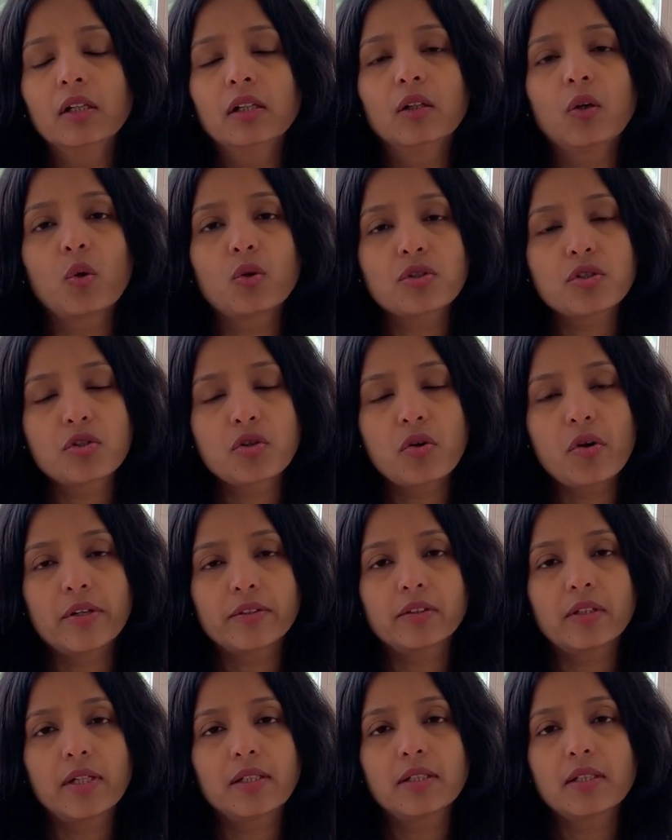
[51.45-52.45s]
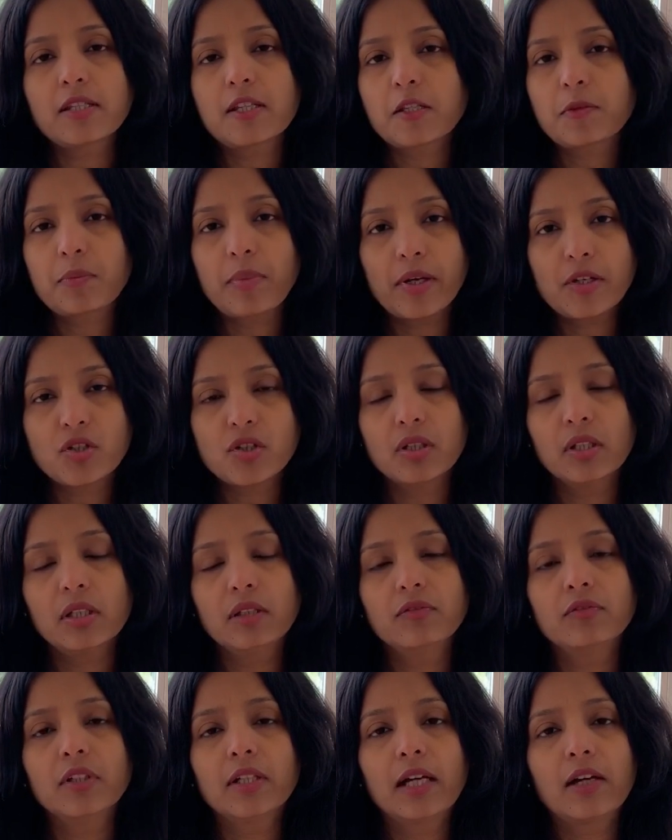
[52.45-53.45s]
osteoarthritis, especially
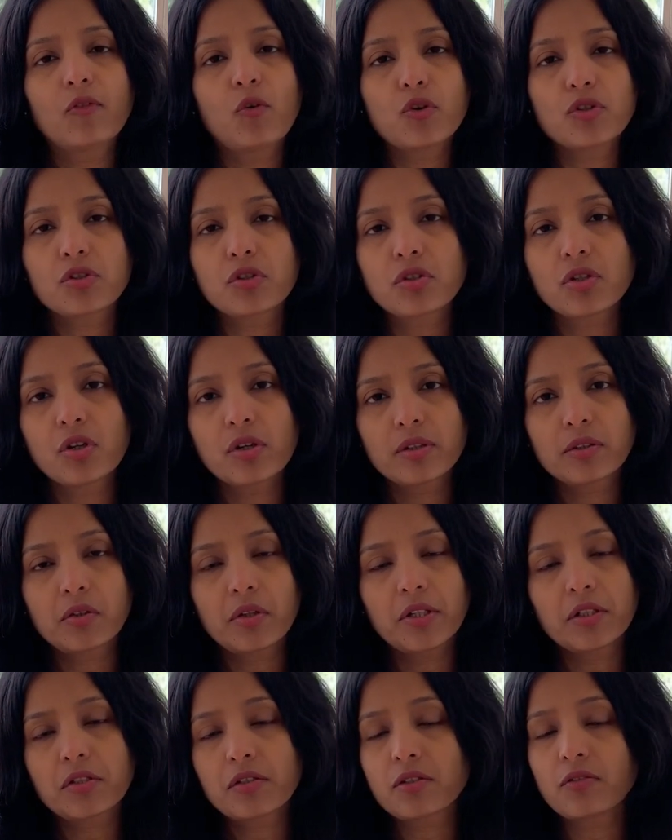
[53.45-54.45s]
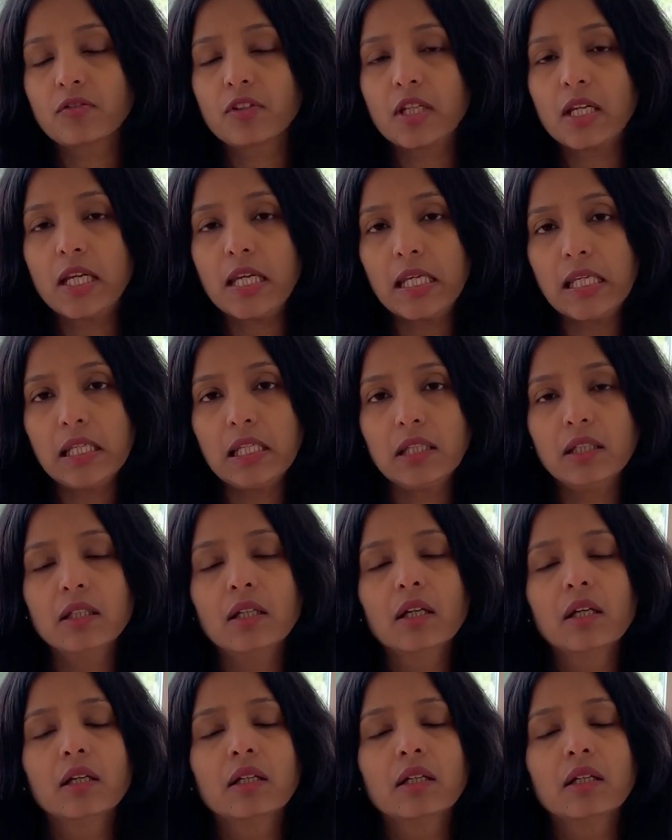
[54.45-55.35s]
if they have osteoarthritis of the knee,